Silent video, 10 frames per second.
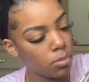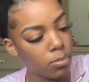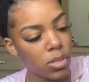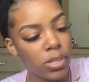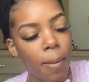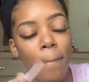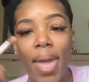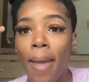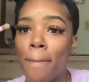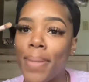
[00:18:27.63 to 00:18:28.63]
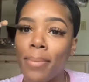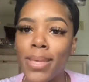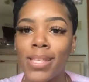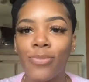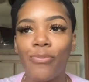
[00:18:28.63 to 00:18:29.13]
Make sure that bad
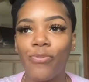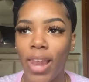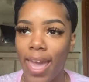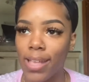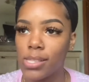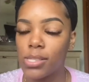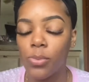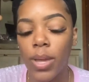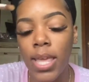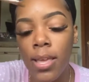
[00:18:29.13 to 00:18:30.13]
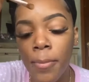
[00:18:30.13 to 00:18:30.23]
baby is flat, sweetie.